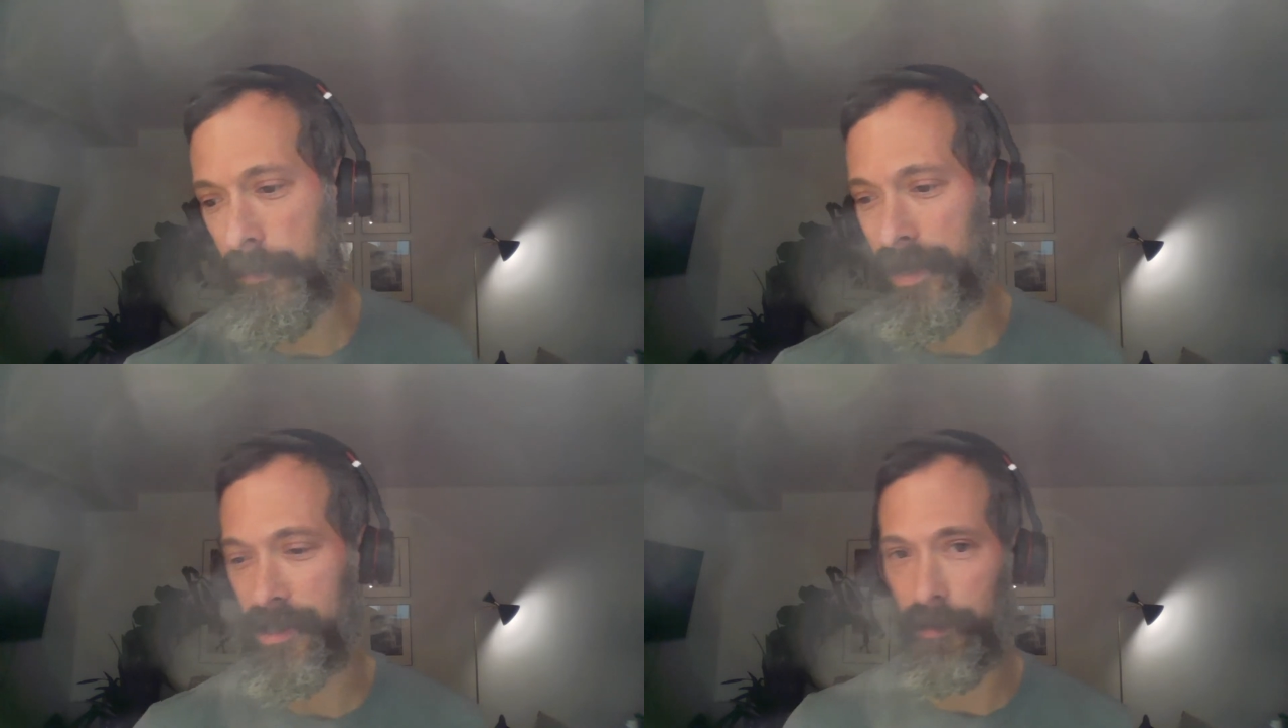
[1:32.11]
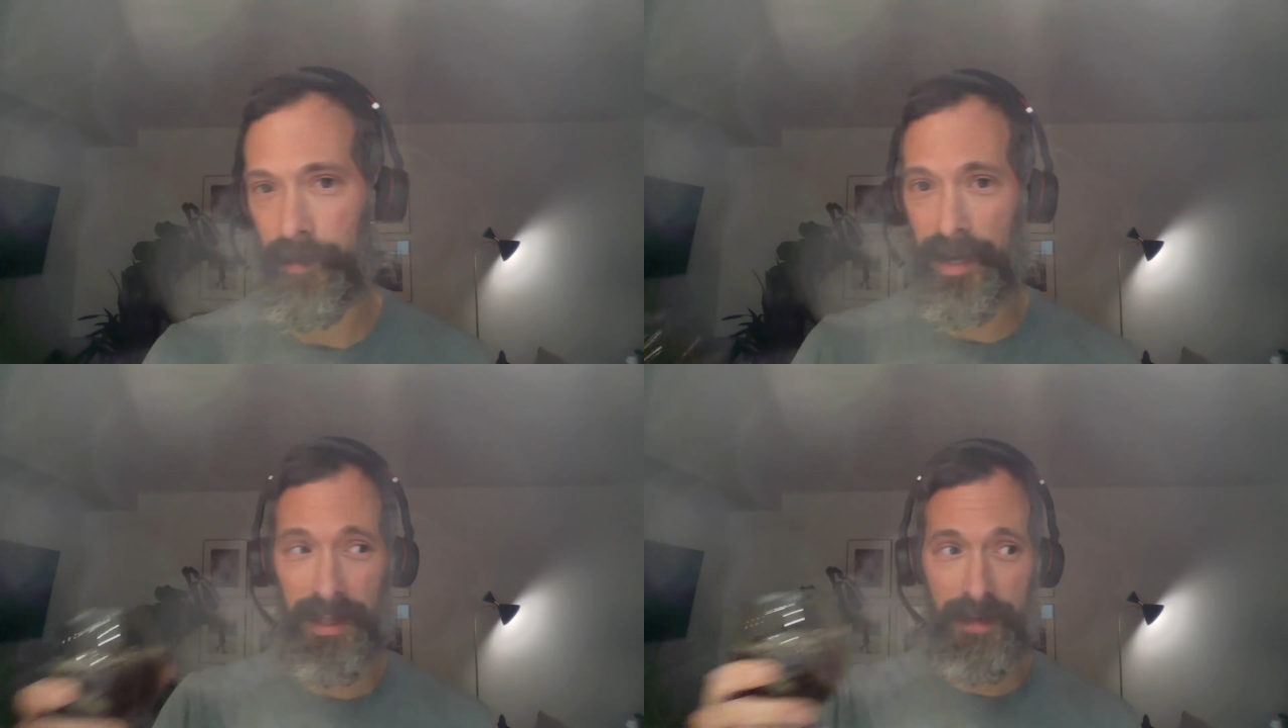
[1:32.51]
I'm actually on
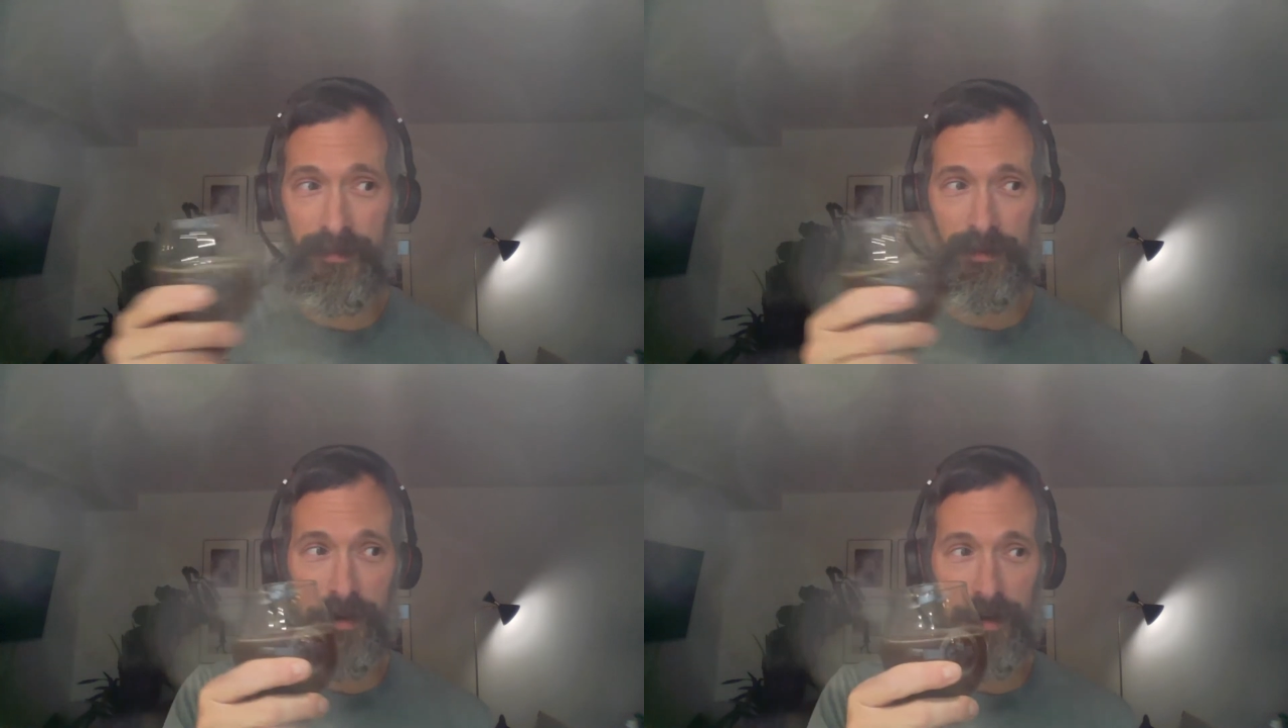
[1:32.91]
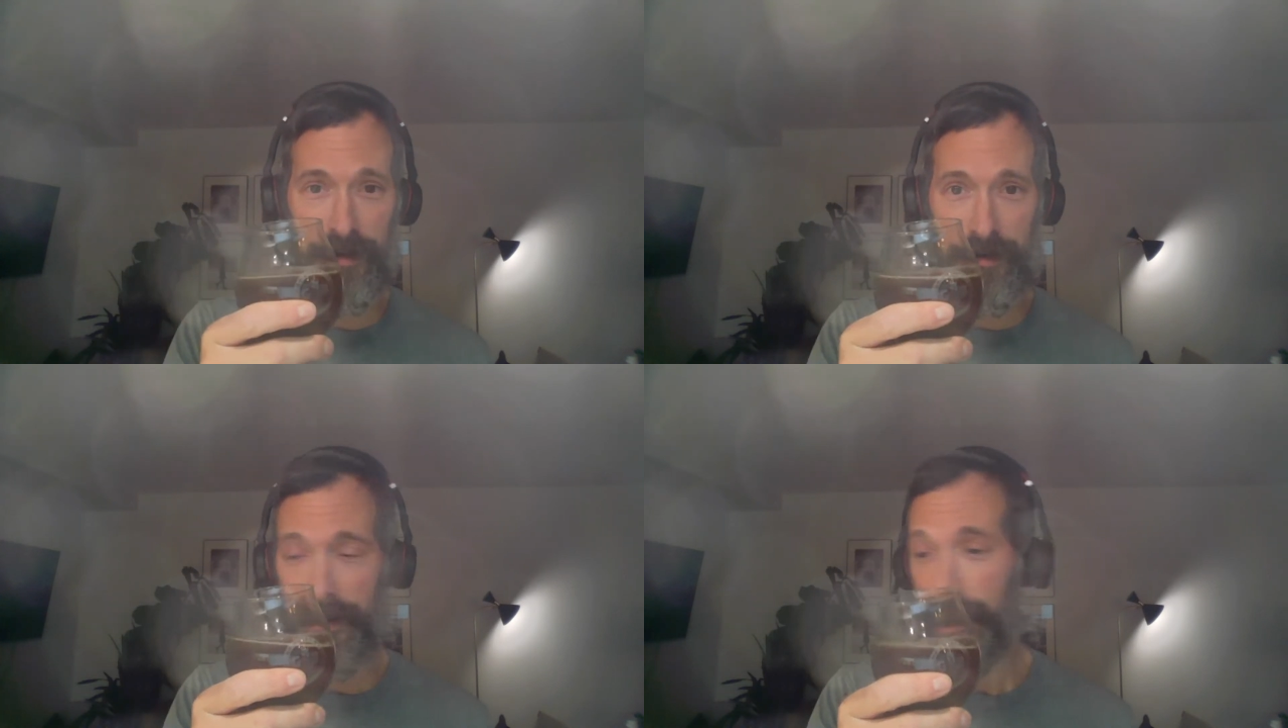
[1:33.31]
my 11th right
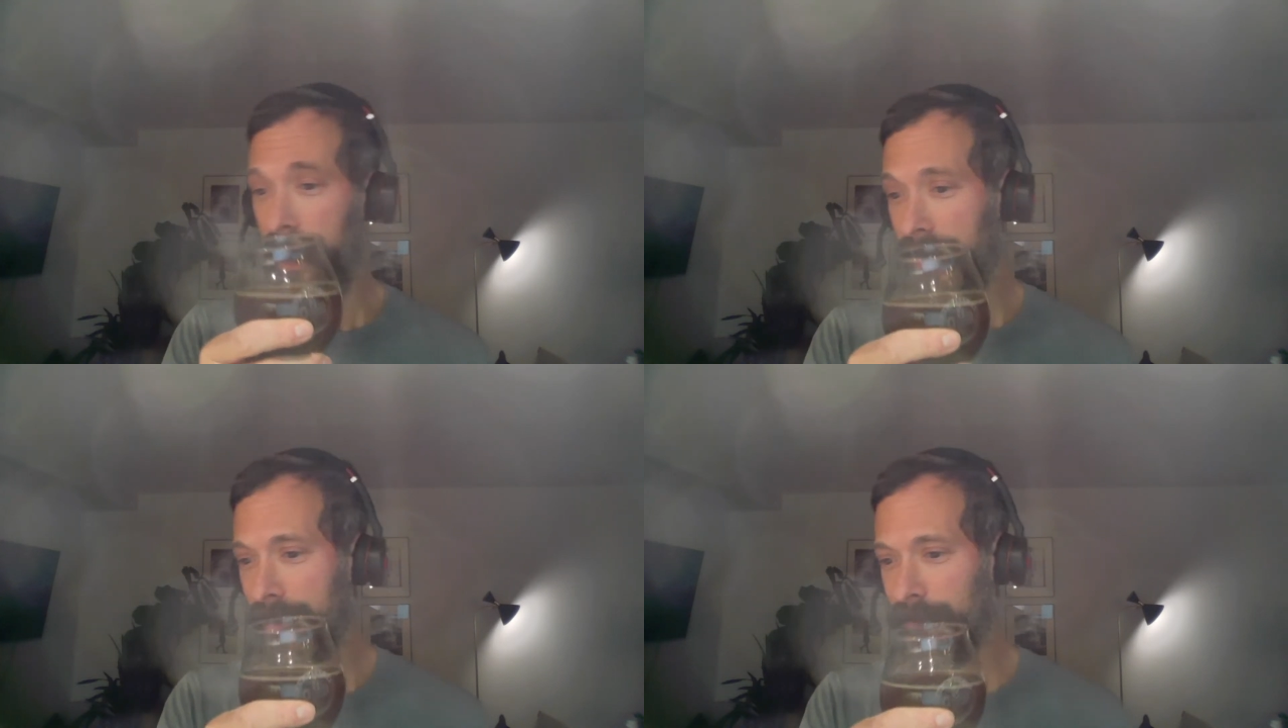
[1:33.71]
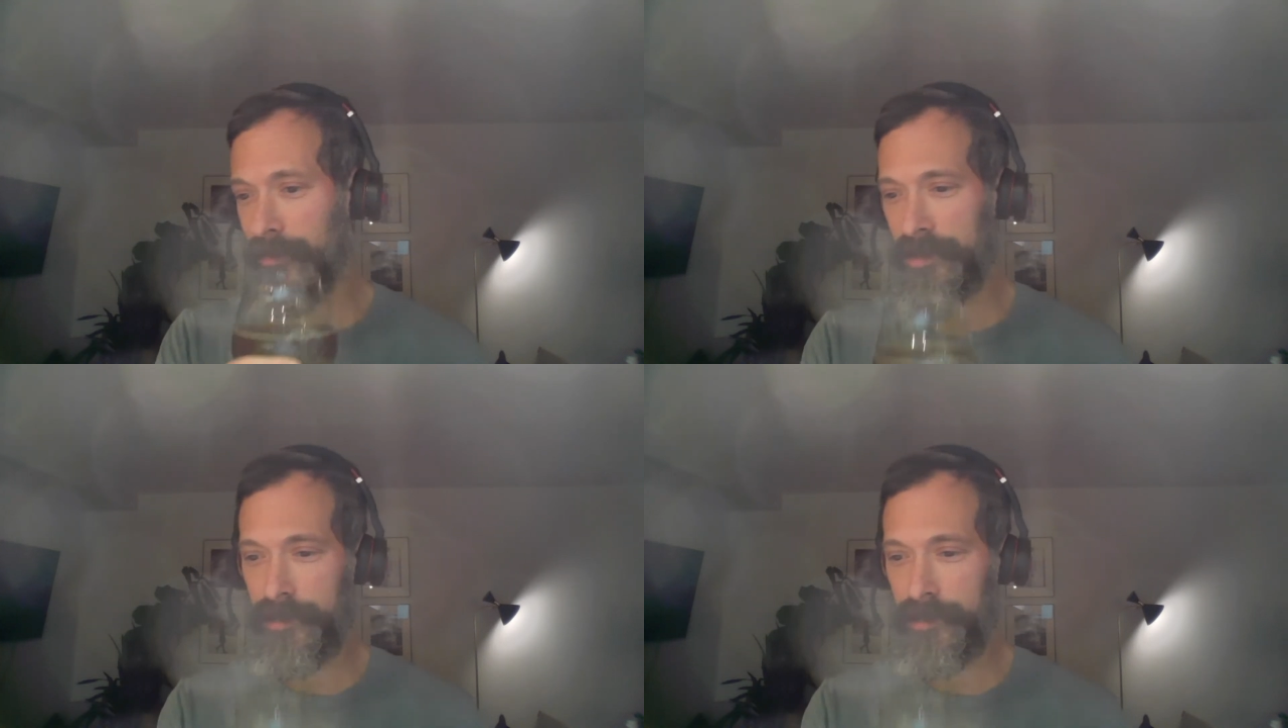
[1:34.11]
here, which